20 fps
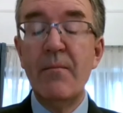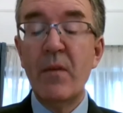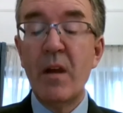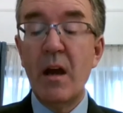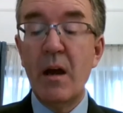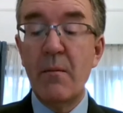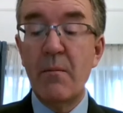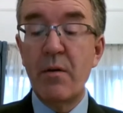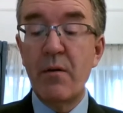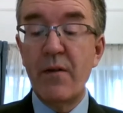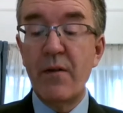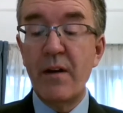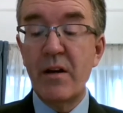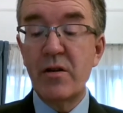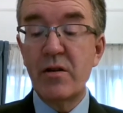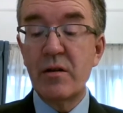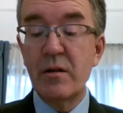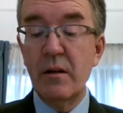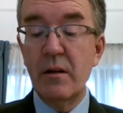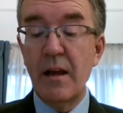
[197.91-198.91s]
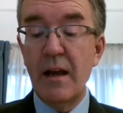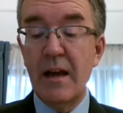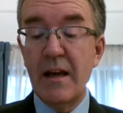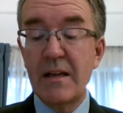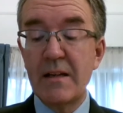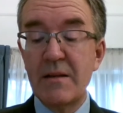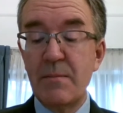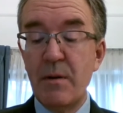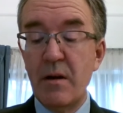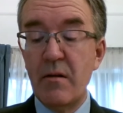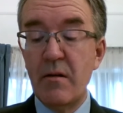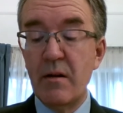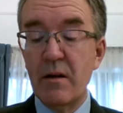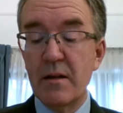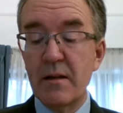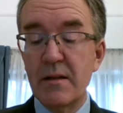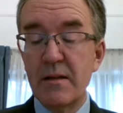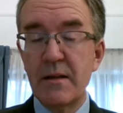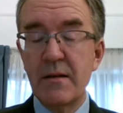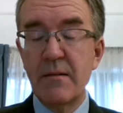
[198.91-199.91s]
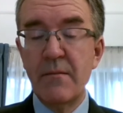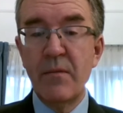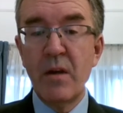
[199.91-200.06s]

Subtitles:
and professional experience.